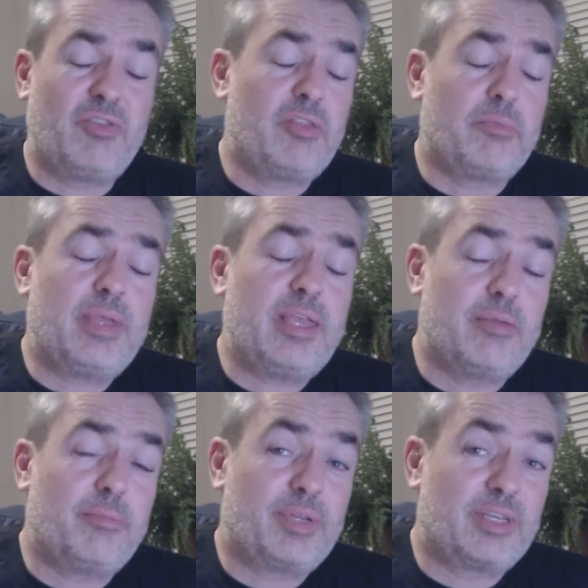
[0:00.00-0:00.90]
are
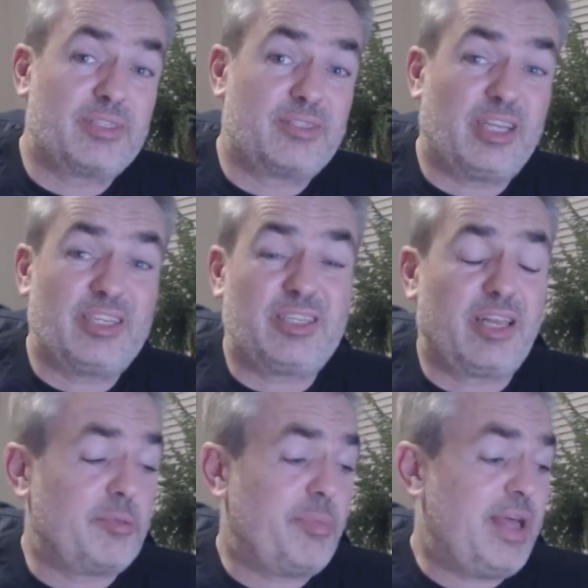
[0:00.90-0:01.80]
in them, because I just
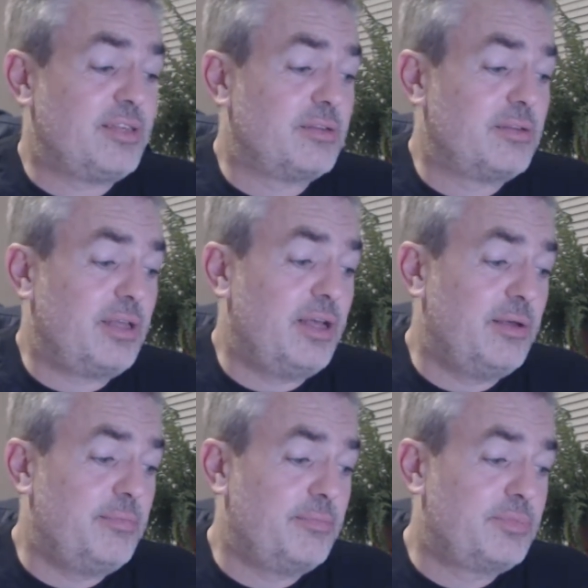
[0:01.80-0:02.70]
like the band.
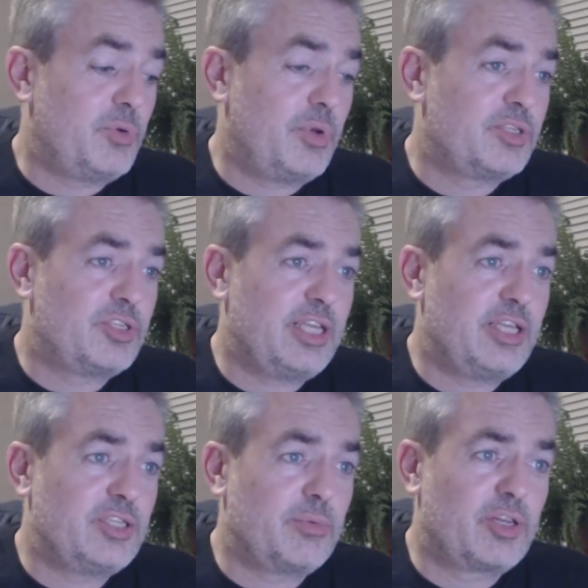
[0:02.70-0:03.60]
No else to
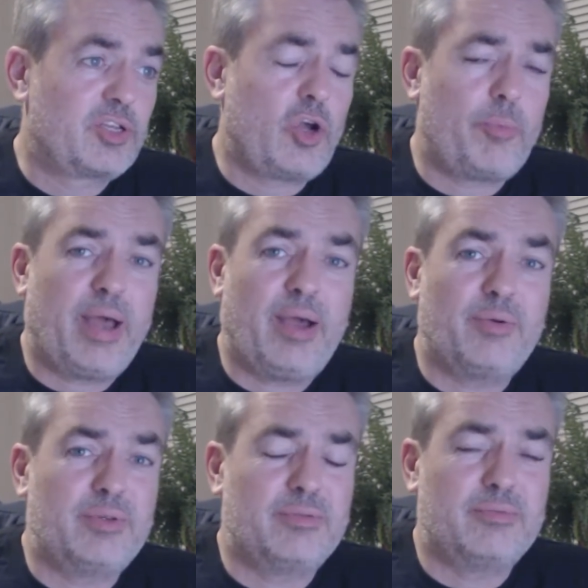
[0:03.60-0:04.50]
say. So I'm going to cop
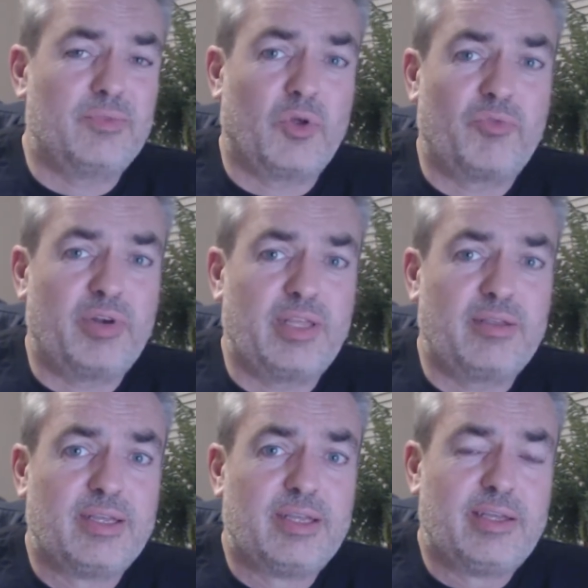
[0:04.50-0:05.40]
out and not
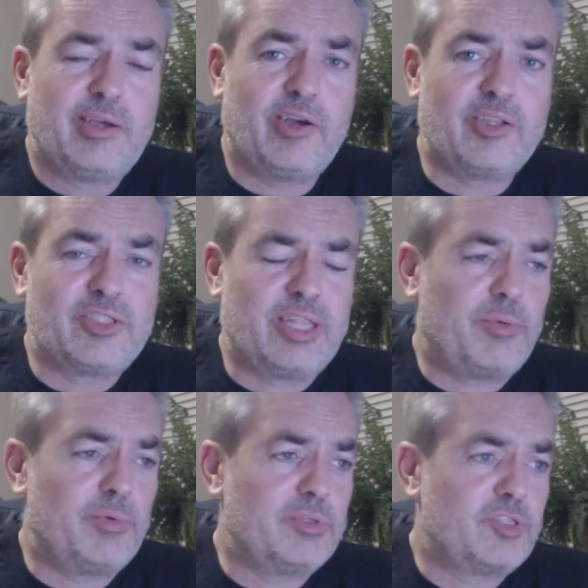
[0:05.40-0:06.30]
really answer
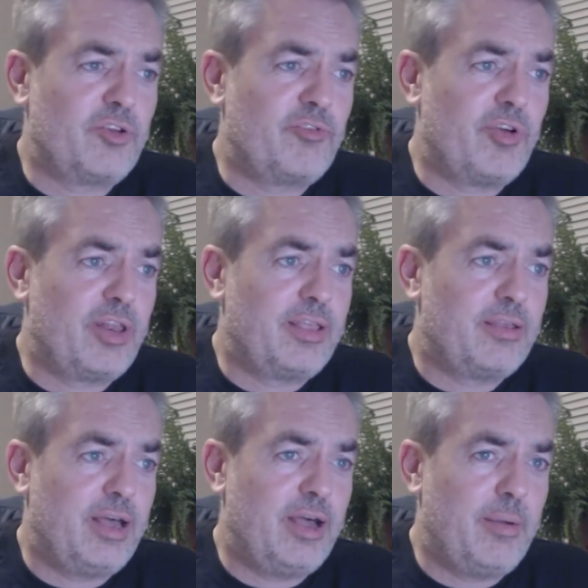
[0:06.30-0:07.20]
that one. Sorry, Farley.
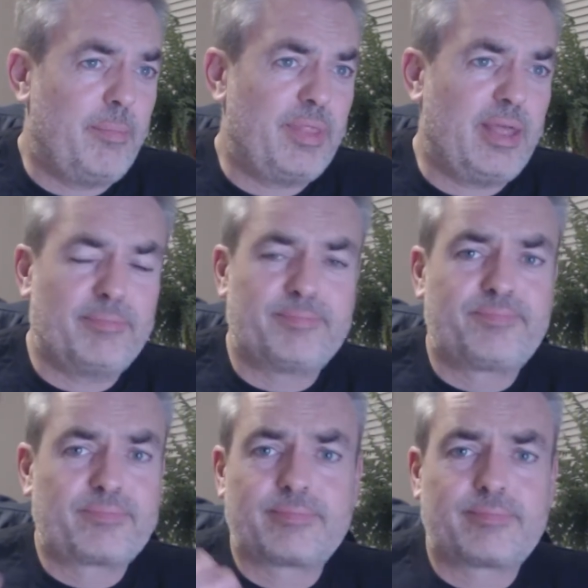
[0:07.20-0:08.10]
But then,
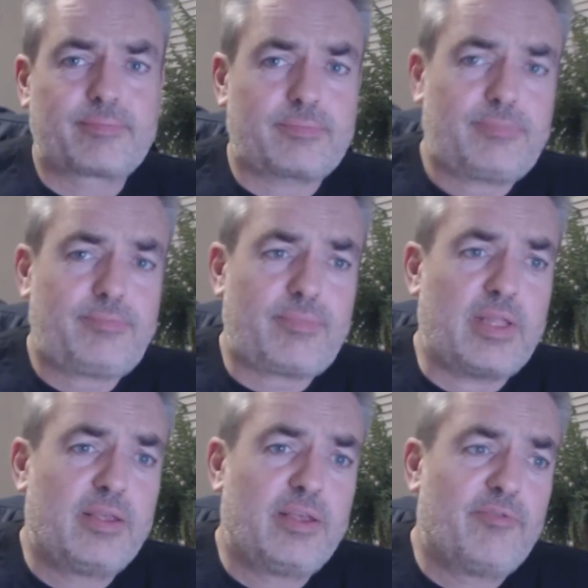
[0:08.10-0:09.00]

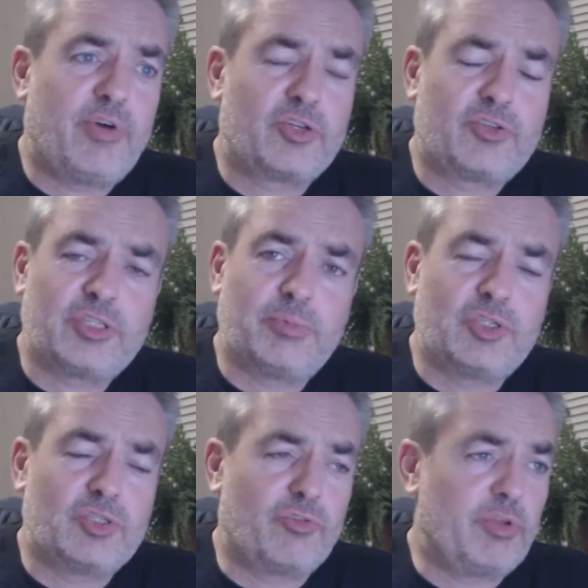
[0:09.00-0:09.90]
Final
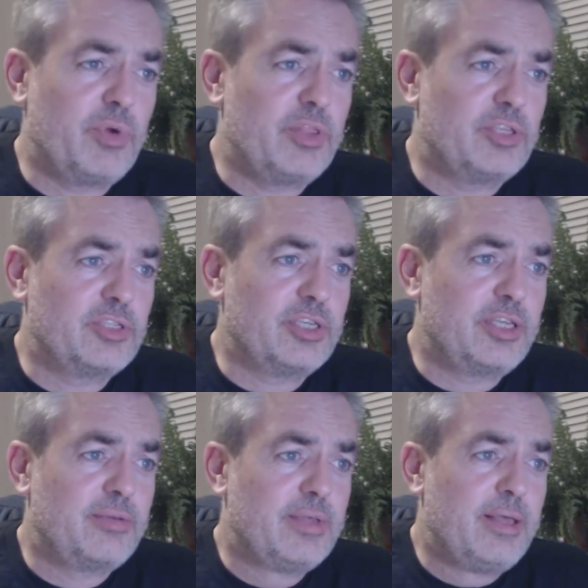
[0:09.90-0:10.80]
Transmission's already won this,
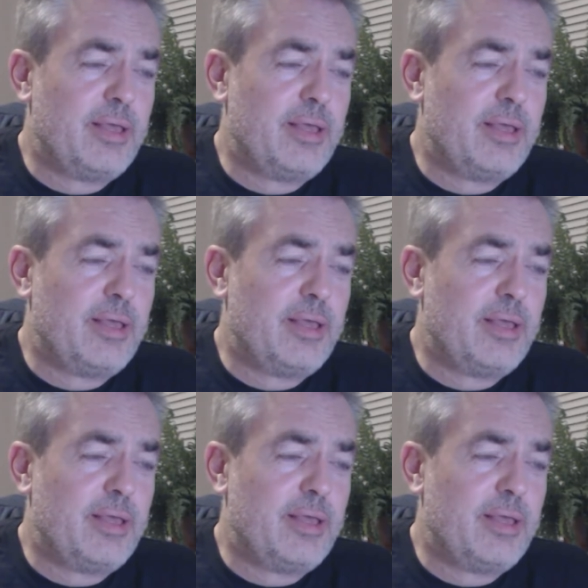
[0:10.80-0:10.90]
hasn't he?